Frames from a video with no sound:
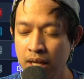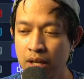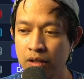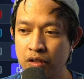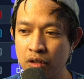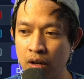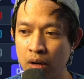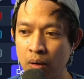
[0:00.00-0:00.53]

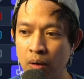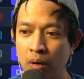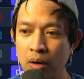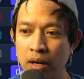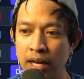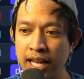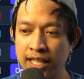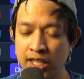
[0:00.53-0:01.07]
So
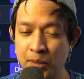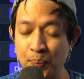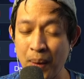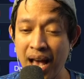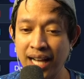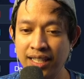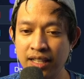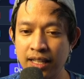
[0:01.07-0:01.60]

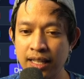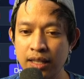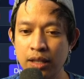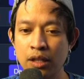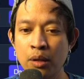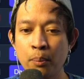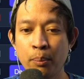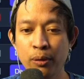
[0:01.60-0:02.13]
expect that
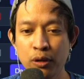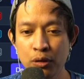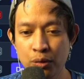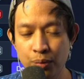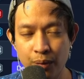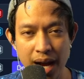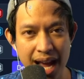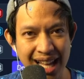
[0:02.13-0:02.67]

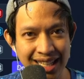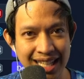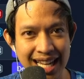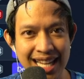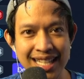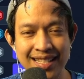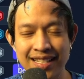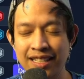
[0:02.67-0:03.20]
blue-red
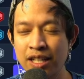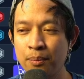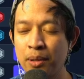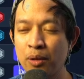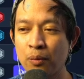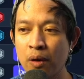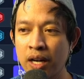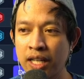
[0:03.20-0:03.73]
is going to be
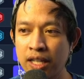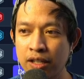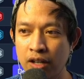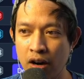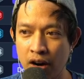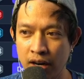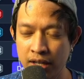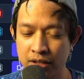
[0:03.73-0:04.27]
running
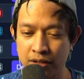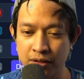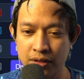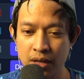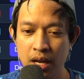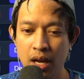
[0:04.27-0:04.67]
cards,